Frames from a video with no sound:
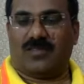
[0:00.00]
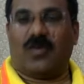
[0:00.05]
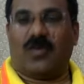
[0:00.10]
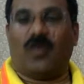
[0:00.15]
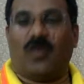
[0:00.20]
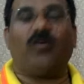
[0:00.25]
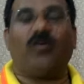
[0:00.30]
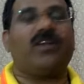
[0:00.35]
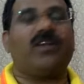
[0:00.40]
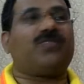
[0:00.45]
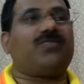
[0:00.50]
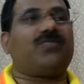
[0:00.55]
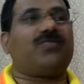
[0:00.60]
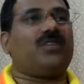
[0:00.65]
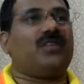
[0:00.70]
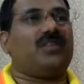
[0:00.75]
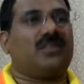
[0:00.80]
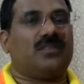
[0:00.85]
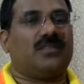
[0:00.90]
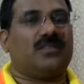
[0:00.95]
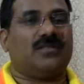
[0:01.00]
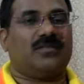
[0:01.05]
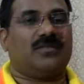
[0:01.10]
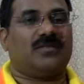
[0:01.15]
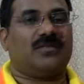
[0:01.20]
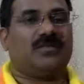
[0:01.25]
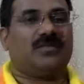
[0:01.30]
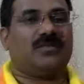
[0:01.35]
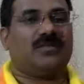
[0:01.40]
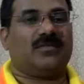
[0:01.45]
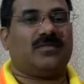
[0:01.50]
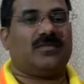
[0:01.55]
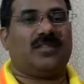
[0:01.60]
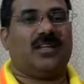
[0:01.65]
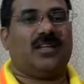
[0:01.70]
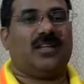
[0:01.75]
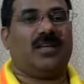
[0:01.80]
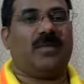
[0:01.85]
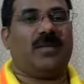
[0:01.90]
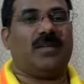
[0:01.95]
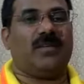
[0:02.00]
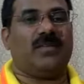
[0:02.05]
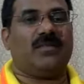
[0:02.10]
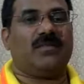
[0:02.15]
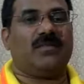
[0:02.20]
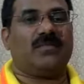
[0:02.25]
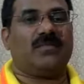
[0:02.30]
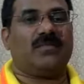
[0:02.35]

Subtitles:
of victory. Amen.